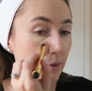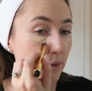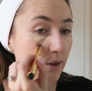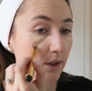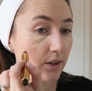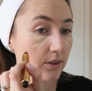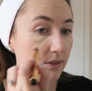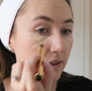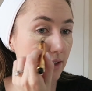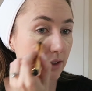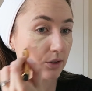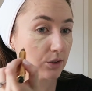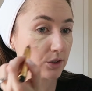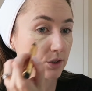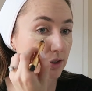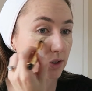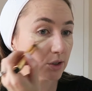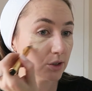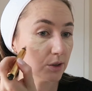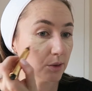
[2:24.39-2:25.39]
all over
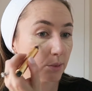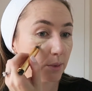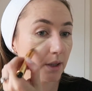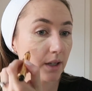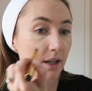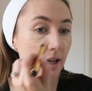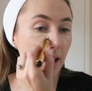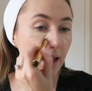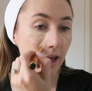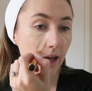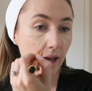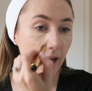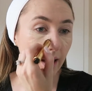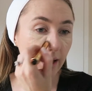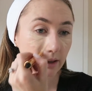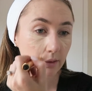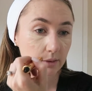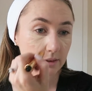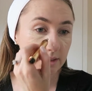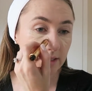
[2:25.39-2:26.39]
YouTube
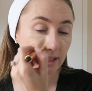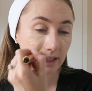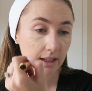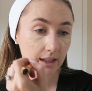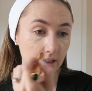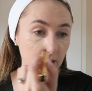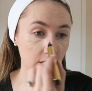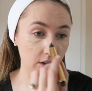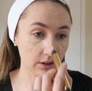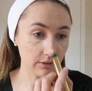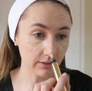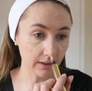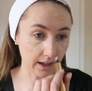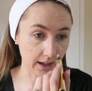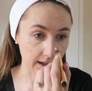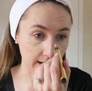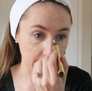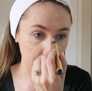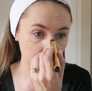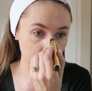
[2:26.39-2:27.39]
and it was getting a lot of
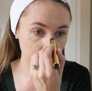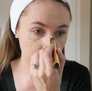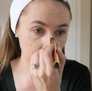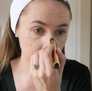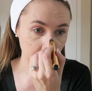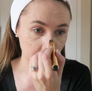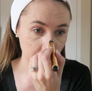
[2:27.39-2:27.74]
hype,